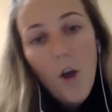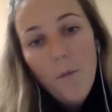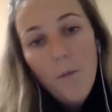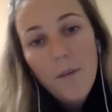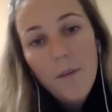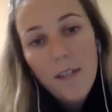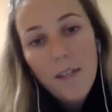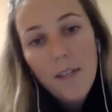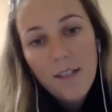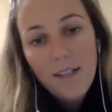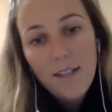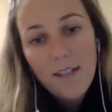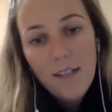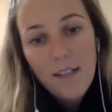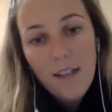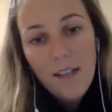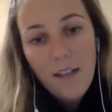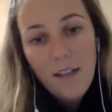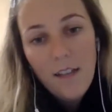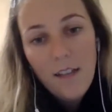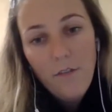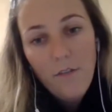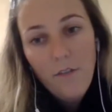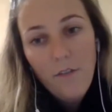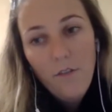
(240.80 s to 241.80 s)
biggest
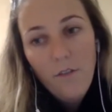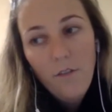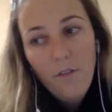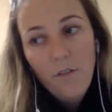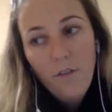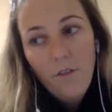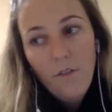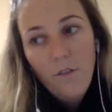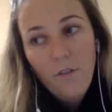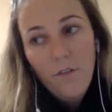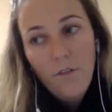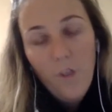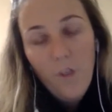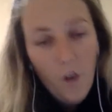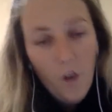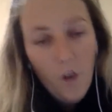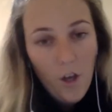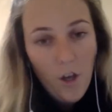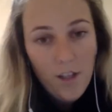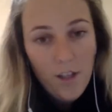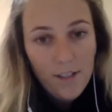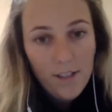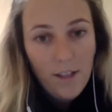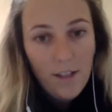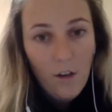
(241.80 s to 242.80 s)
thing for
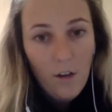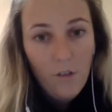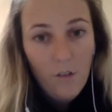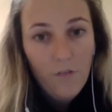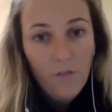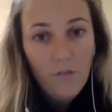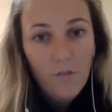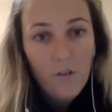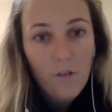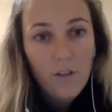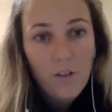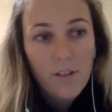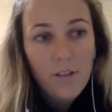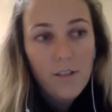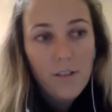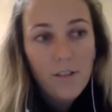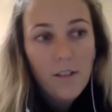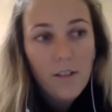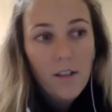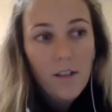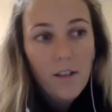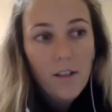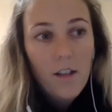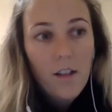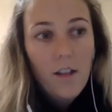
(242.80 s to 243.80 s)
herself
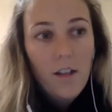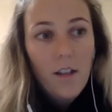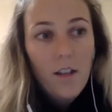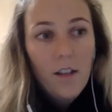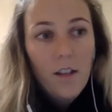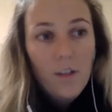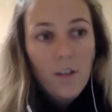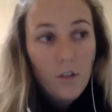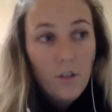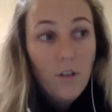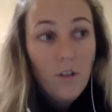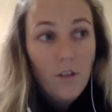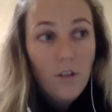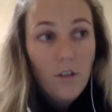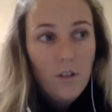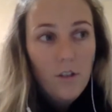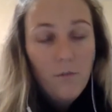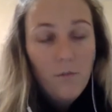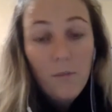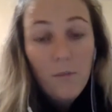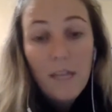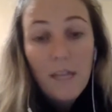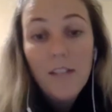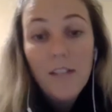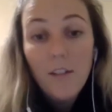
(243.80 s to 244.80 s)
was to,
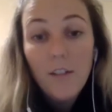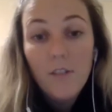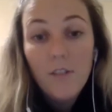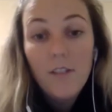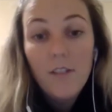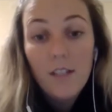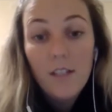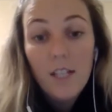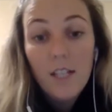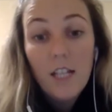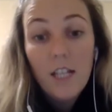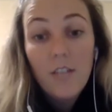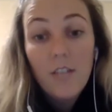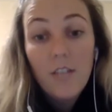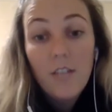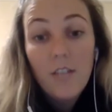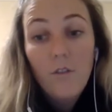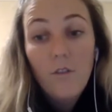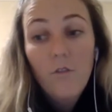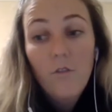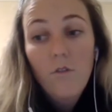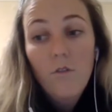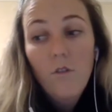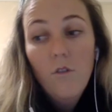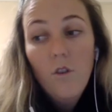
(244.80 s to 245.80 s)
to be so
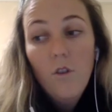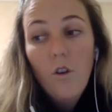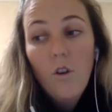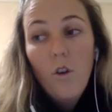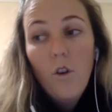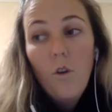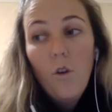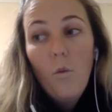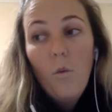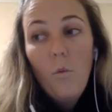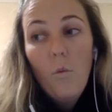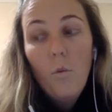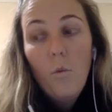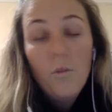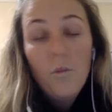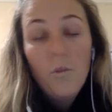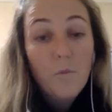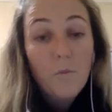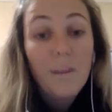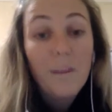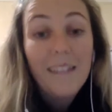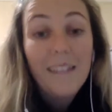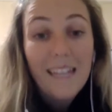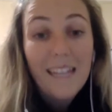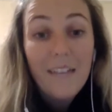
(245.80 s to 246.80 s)
successful was
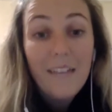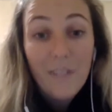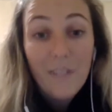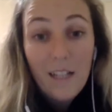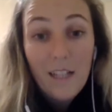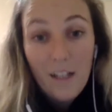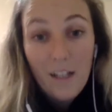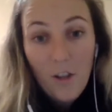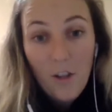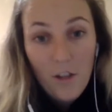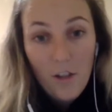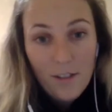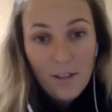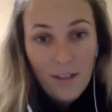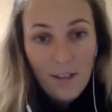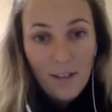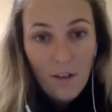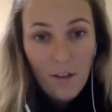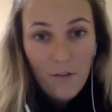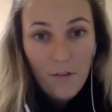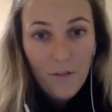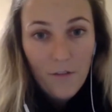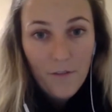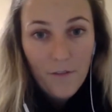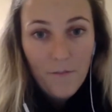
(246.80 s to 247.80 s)
believing in
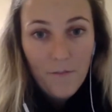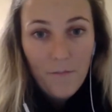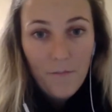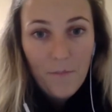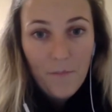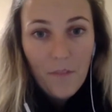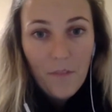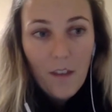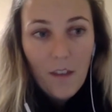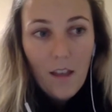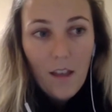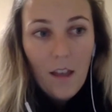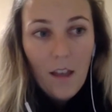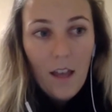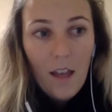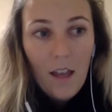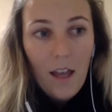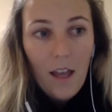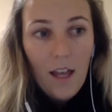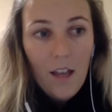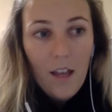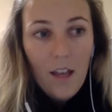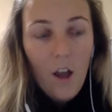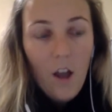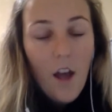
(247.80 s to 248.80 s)
herself.
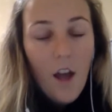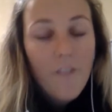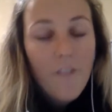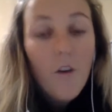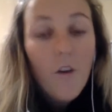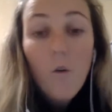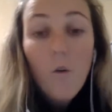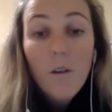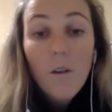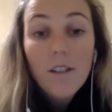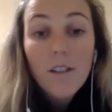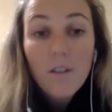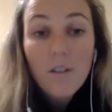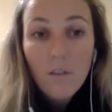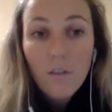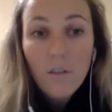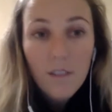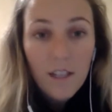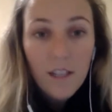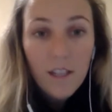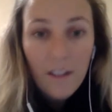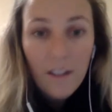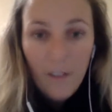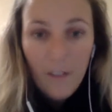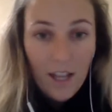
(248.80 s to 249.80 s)
And I've always
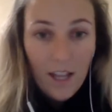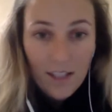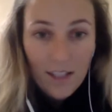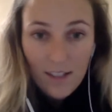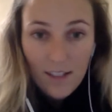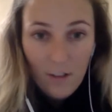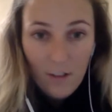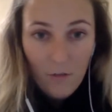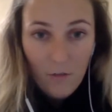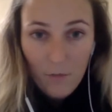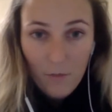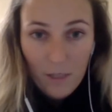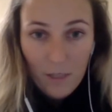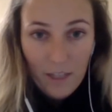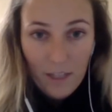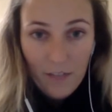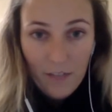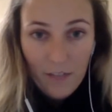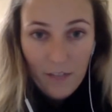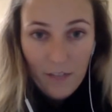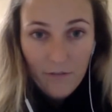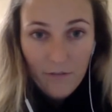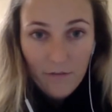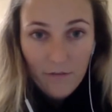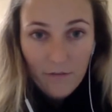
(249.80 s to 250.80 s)
thought that I've had self
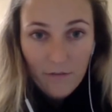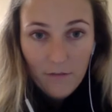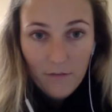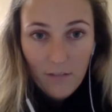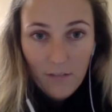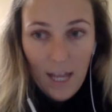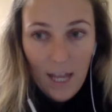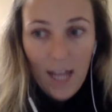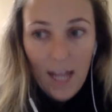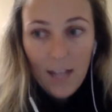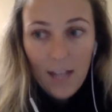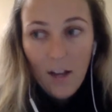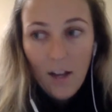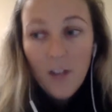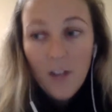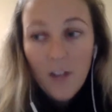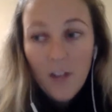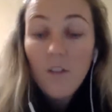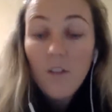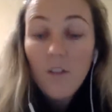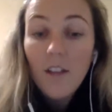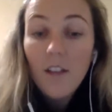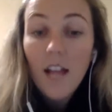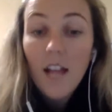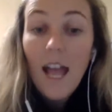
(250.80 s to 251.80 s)
belief. And I
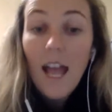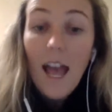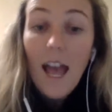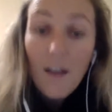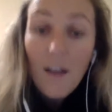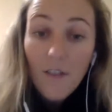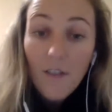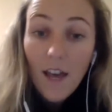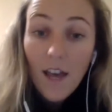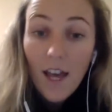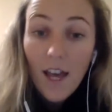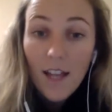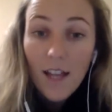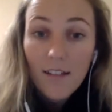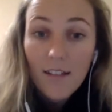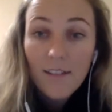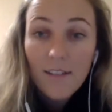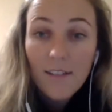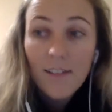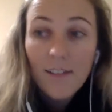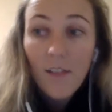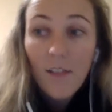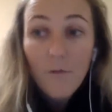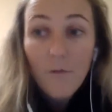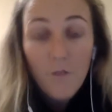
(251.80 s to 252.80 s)
know that I have
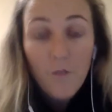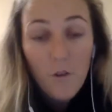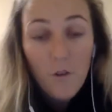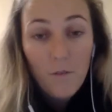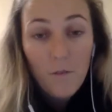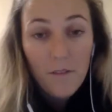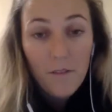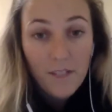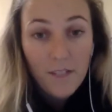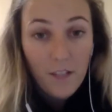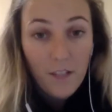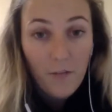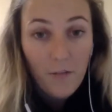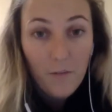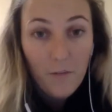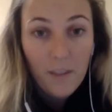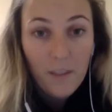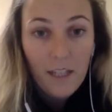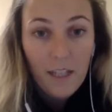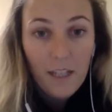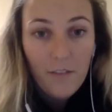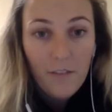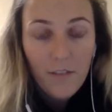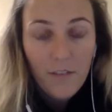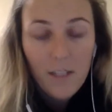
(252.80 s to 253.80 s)
had some form of self
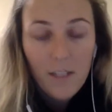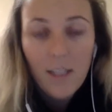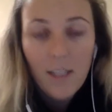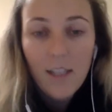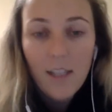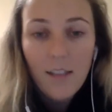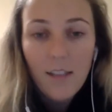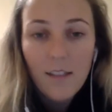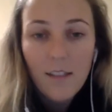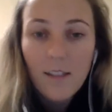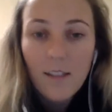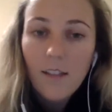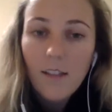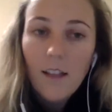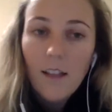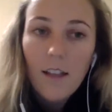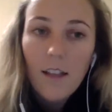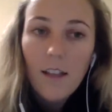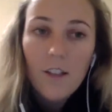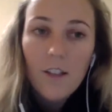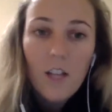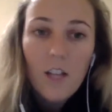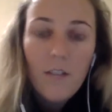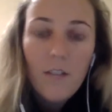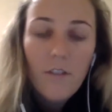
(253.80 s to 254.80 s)
belief to, to
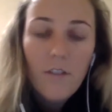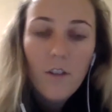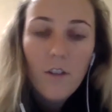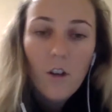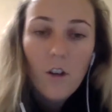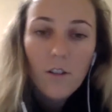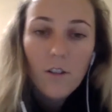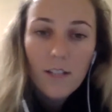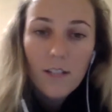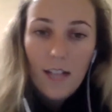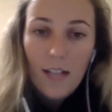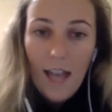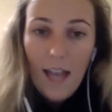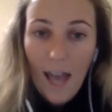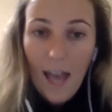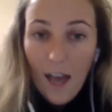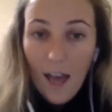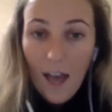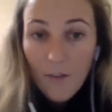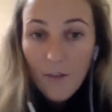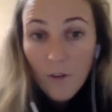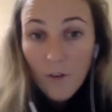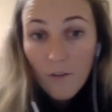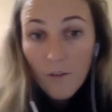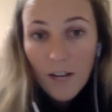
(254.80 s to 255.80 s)
achieve the goals that I
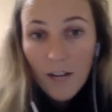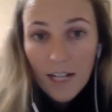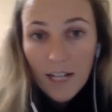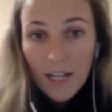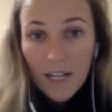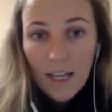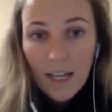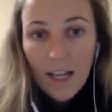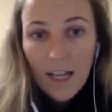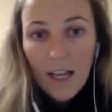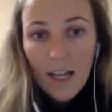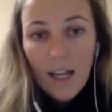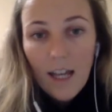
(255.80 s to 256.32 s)
have already.